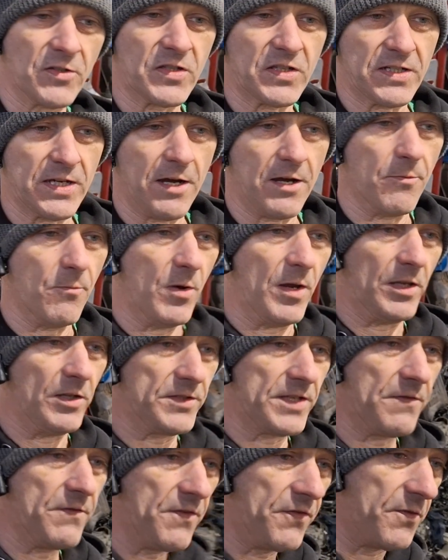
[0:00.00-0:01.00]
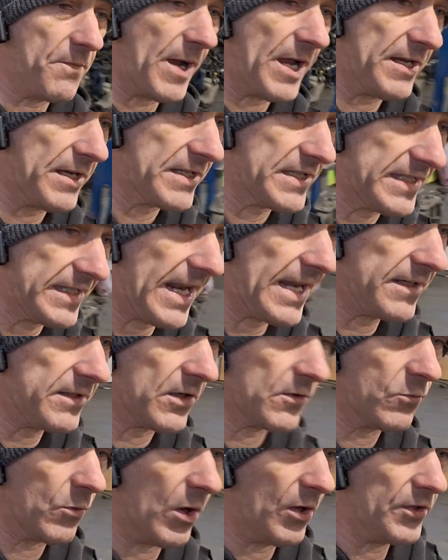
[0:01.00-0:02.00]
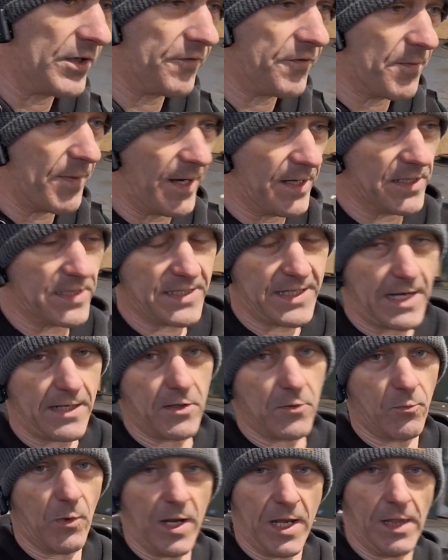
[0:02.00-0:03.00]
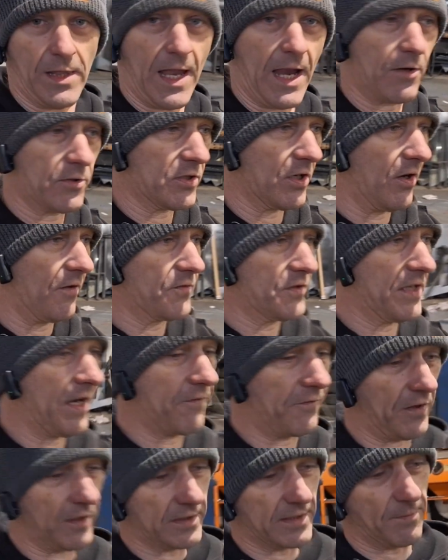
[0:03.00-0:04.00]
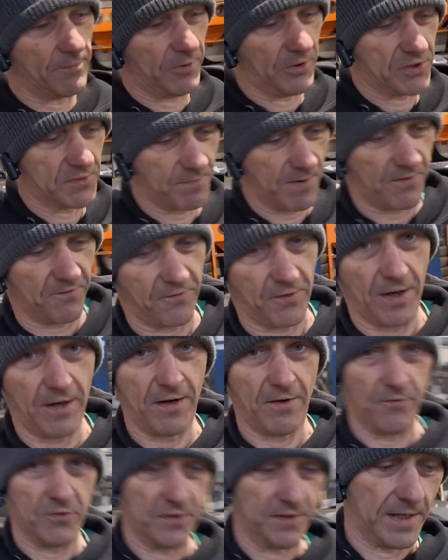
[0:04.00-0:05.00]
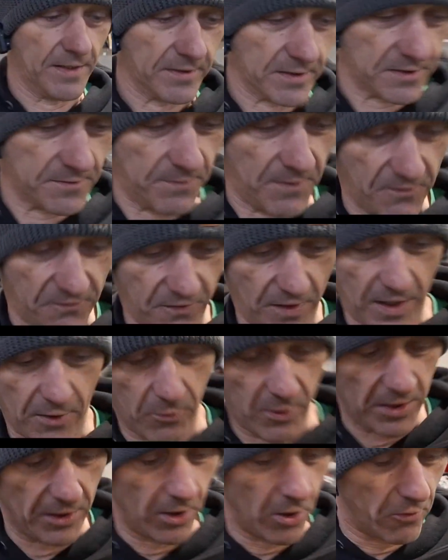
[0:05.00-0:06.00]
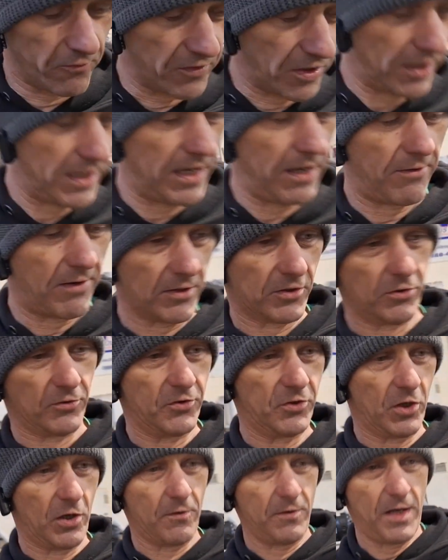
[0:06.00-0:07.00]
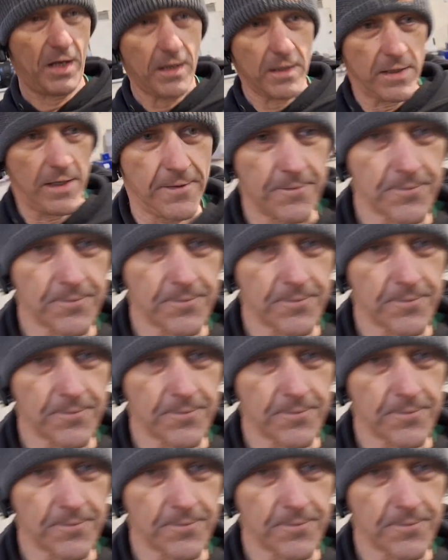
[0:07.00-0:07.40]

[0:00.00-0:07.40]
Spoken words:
on steering wheels, even if you're buying a standard one, if you're buying a standard wheel out of, say, for example, a Spitfire, I have a standard Spitfire wheel over here, I shall show you.